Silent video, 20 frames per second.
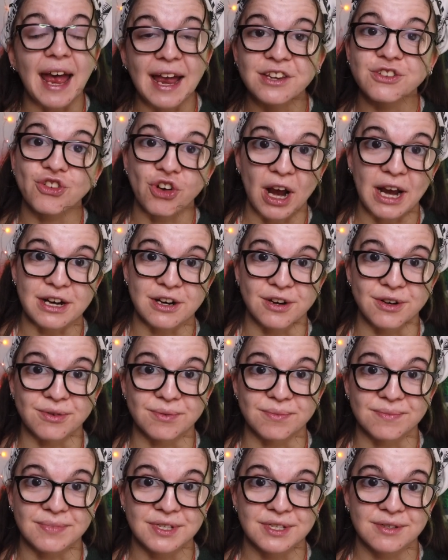and
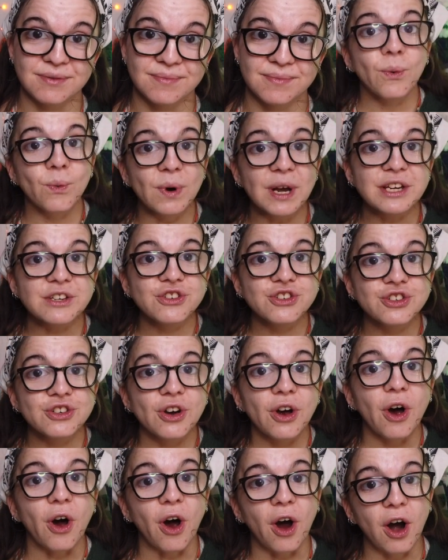trichomes, which
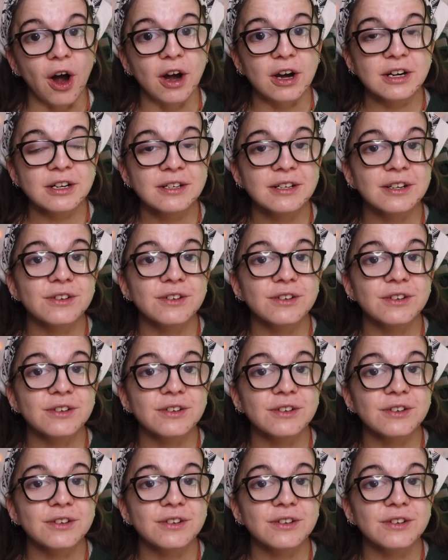are